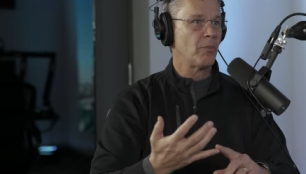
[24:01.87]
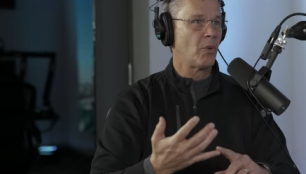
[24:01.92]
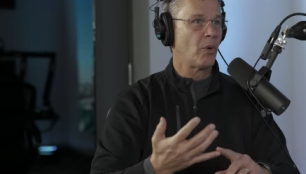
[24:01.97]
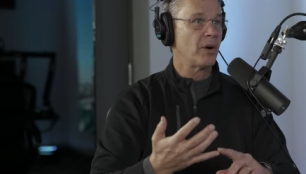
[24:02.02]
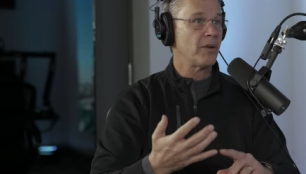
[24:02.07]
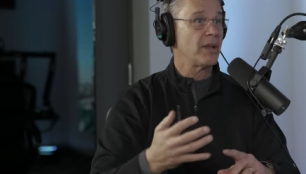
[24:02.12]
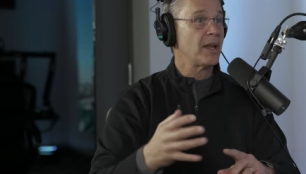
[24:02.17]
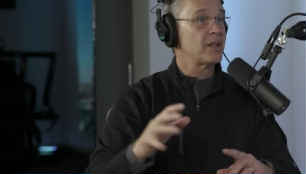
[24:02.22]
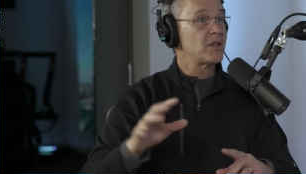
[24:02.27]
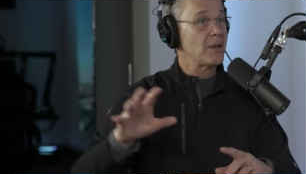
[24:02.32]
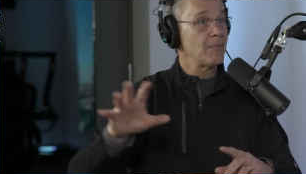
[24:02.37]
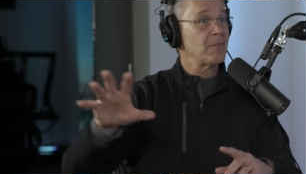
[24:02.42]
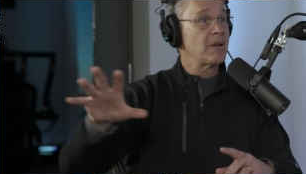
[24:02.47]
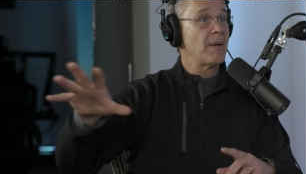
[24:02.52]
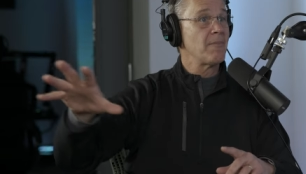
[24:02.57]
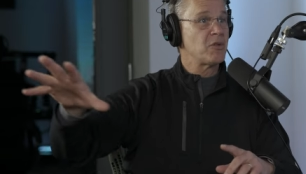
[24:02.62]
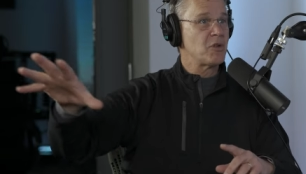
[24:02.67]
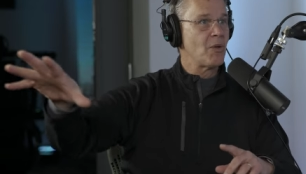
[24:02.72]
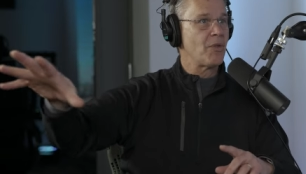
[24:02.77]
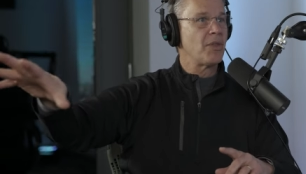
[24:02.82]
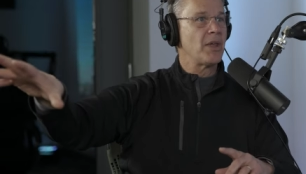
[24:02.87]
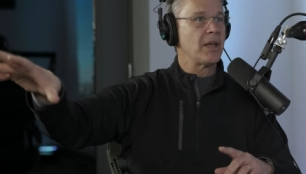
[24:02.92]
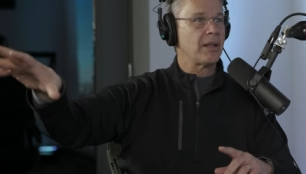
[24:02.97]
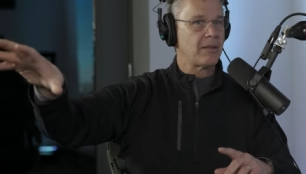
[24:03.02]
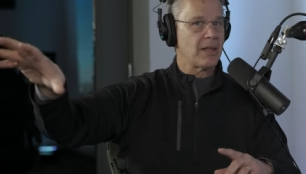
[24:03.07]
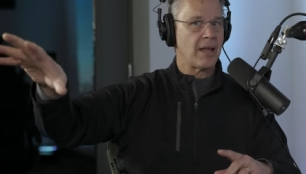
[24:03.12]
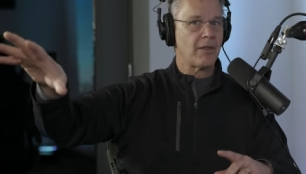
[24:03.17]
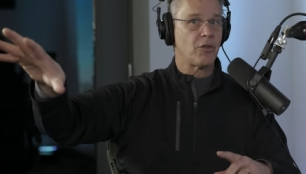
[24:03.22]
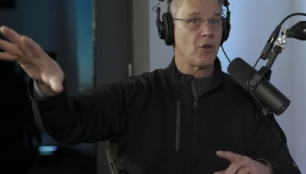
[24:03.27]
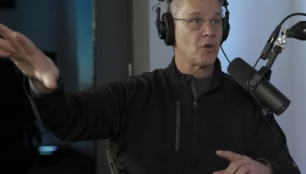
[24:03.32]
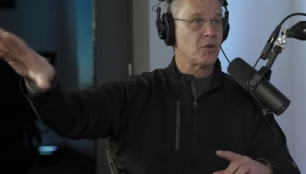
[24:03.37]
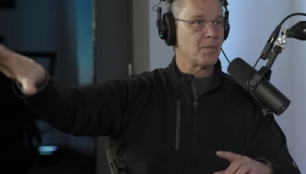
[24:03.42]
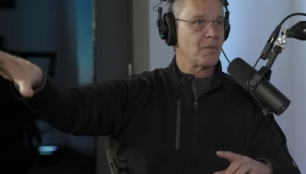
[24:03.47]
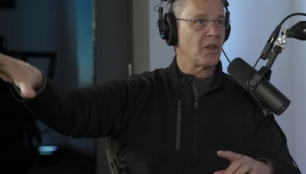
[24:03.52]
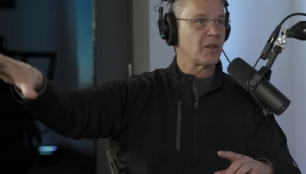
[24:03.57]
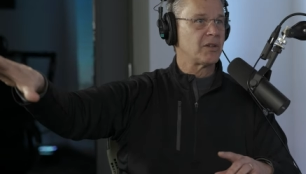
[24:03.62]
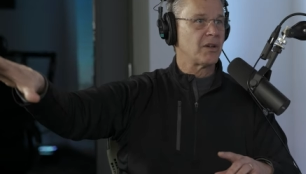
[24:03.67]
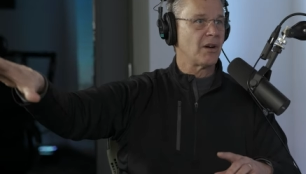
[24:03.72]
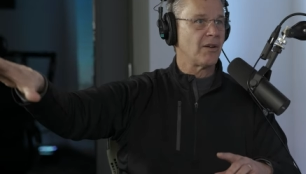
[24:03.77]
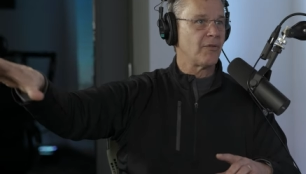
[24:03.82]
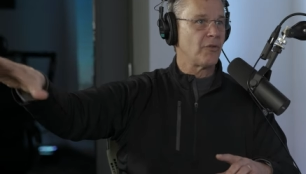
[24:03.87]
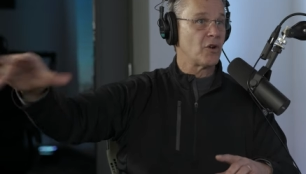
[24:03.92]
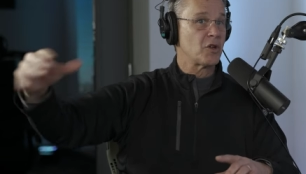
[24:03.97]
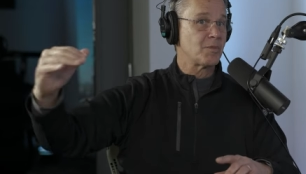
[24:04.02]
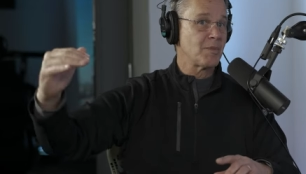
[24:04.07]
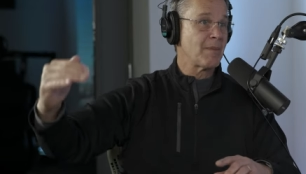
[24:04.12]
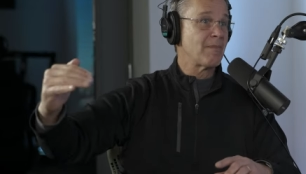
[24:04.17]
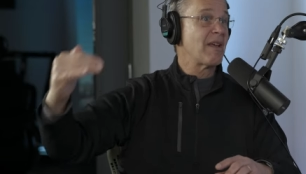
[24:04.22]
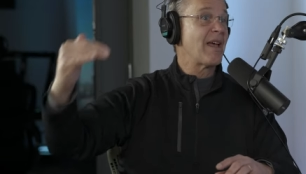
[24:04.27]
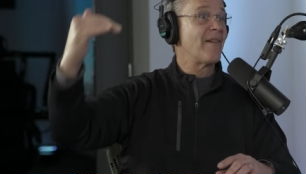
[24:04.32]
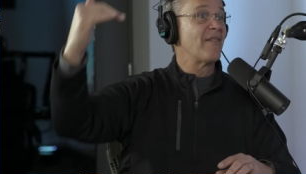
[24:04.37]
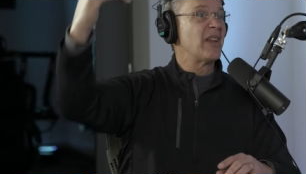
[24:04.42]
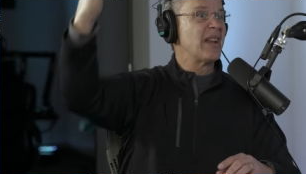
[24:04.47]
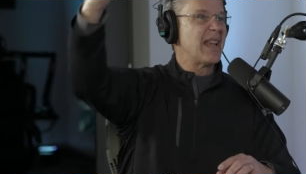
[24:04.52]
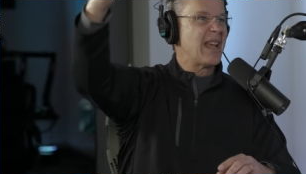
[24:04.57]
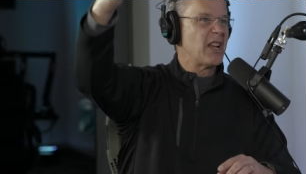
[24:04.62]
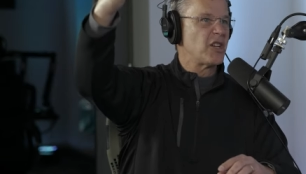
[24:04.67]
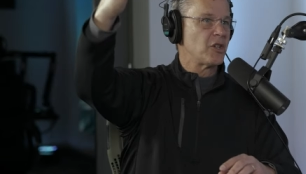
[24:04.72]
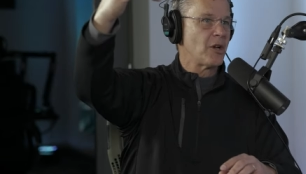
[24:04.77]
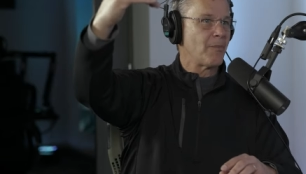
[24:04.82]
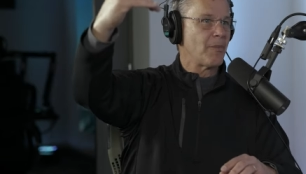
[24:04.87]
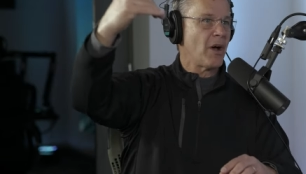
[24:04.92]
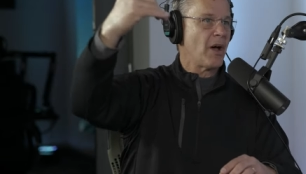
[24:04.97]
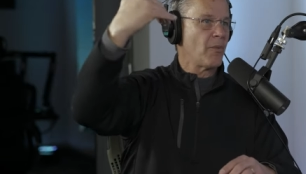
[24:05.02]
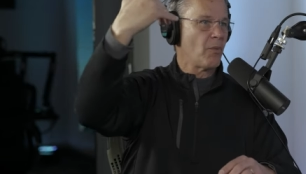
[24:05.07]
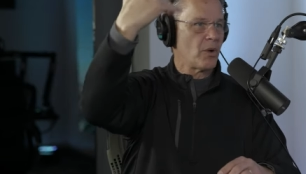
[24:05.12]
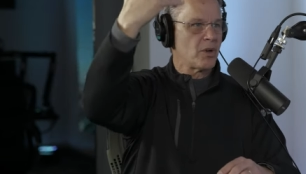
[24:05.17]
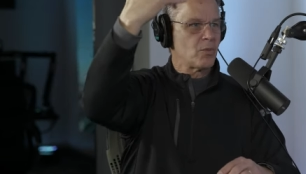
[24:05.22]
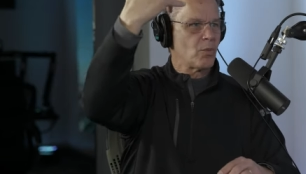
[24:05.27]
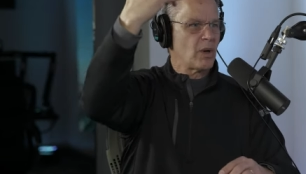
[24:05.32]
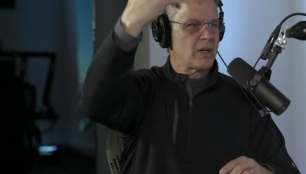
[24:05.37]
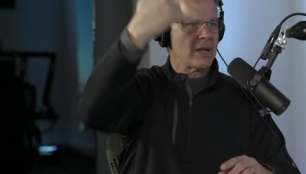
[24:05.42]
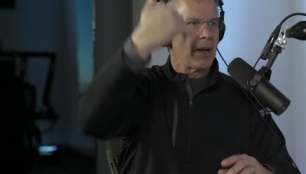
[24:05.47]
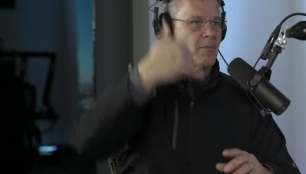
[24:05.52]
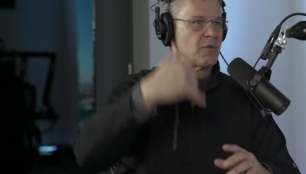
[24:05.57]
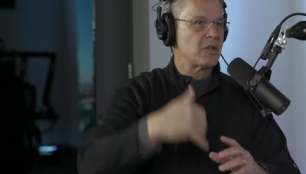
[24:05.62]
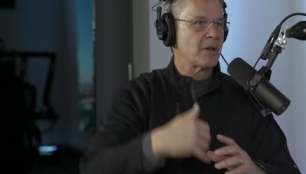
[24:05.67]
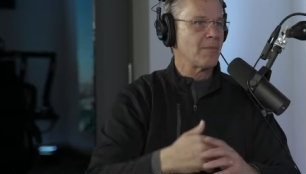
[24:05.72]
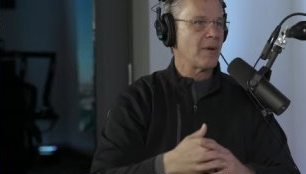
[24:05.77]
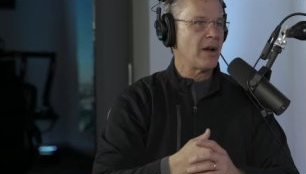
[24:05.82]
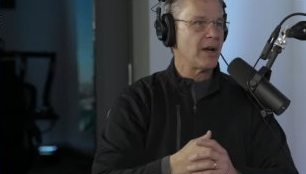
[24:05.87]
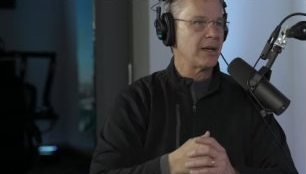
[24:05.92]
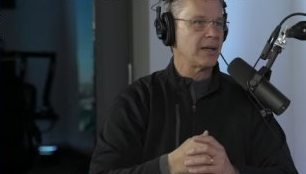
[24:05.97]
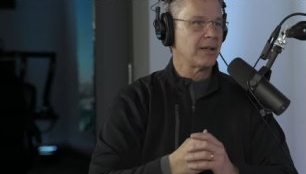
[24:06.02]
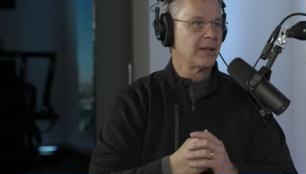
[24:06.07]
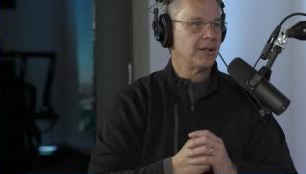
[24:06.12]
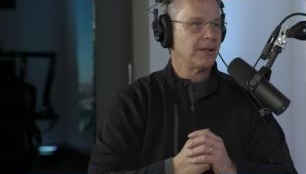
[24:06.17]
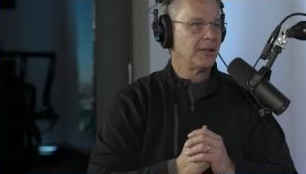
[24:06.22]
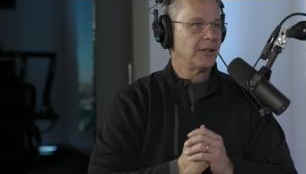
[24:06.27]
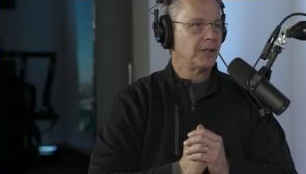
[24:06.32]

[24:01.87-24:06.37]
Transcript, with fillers: important that sometimes you think that those military folks maybe have an edge up on? What what comes to mind?